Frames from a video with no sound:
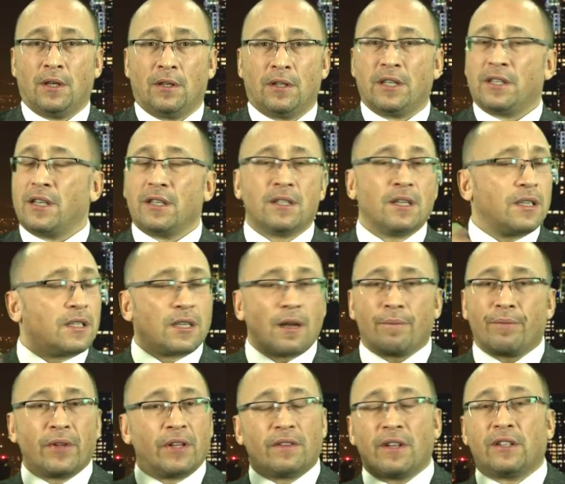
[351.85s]
This isn't
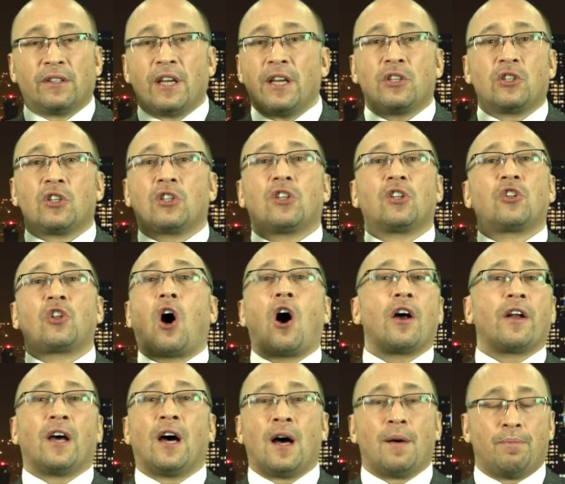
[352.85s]
something that they just
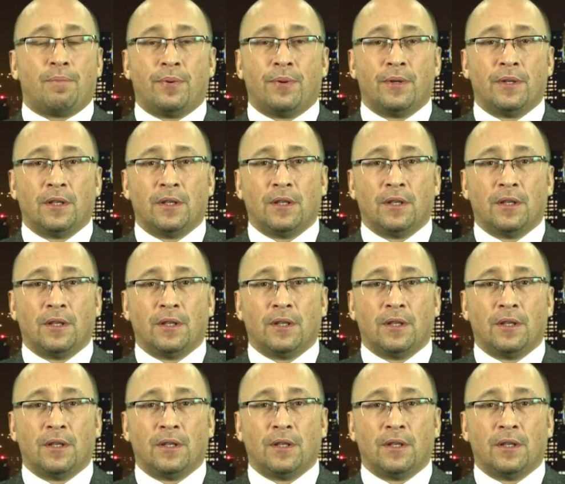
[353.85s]
thought up.